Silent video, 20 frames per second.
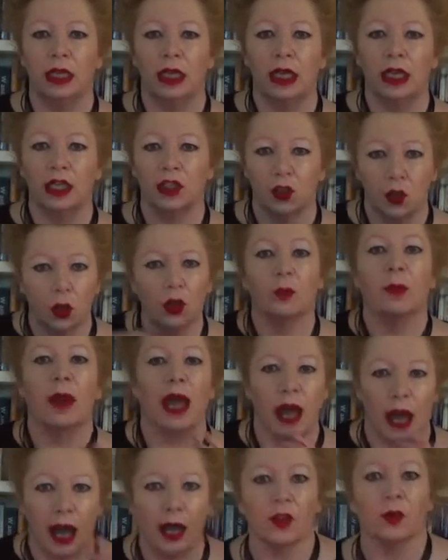is not
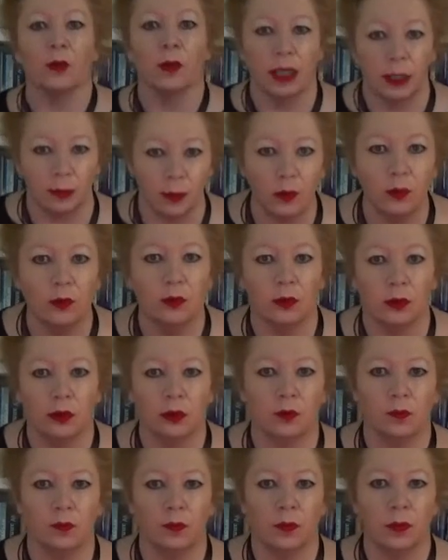about other people.
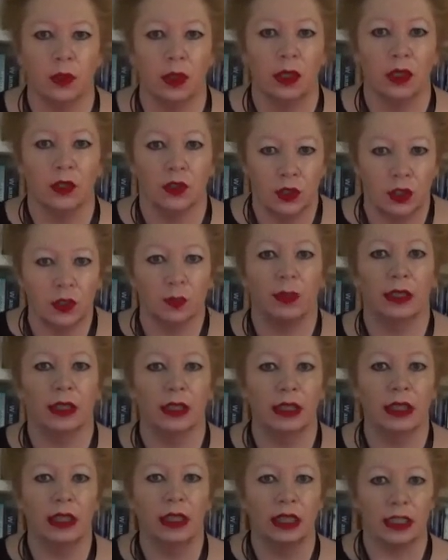
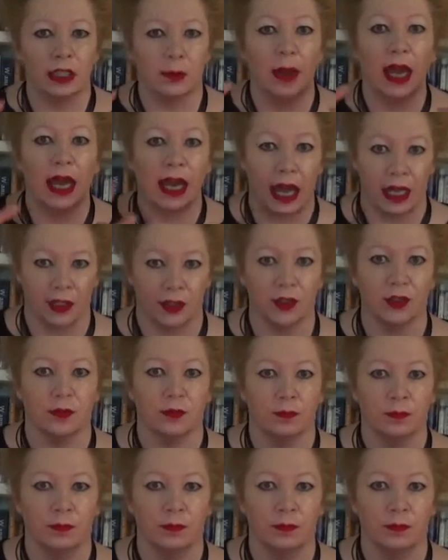Disability is about us.